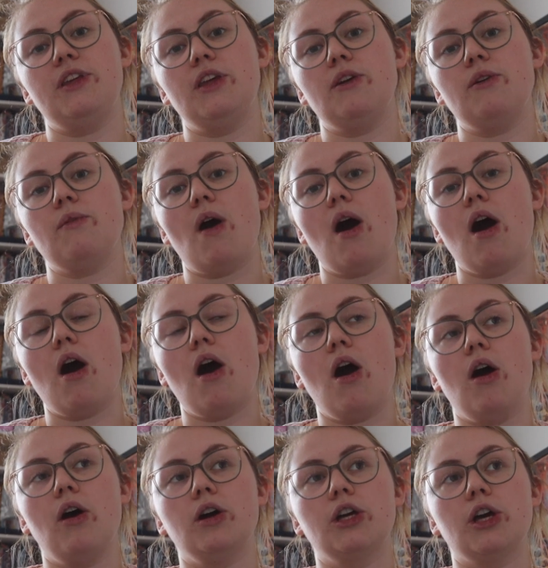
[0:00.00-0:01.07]
you
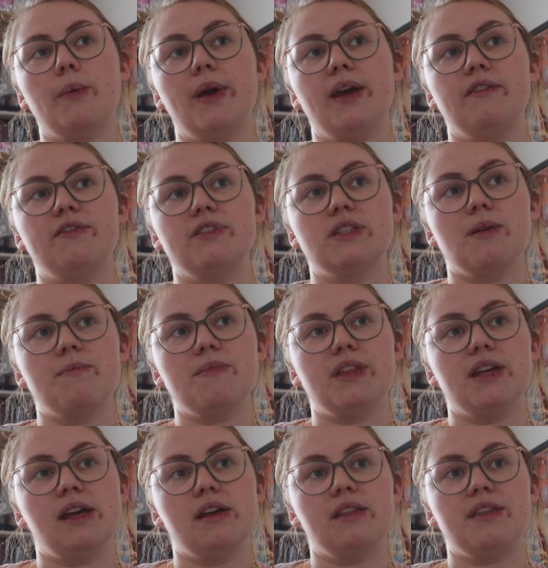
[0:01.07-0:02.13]
are going for
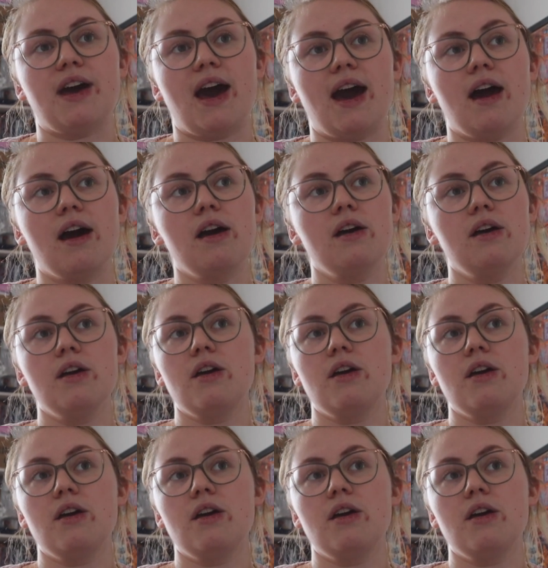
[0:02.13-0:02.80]
something that